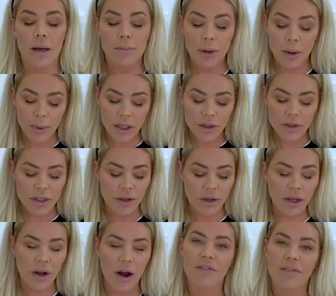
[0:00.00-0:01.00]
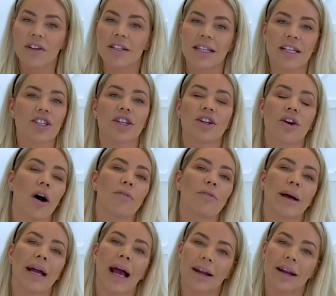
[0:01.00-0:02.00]
But when you start the conversation off
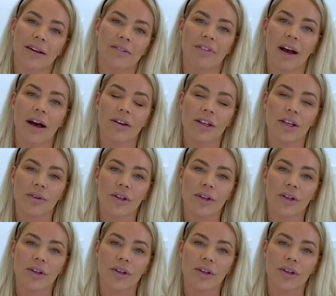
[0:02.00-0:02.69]
by adding value,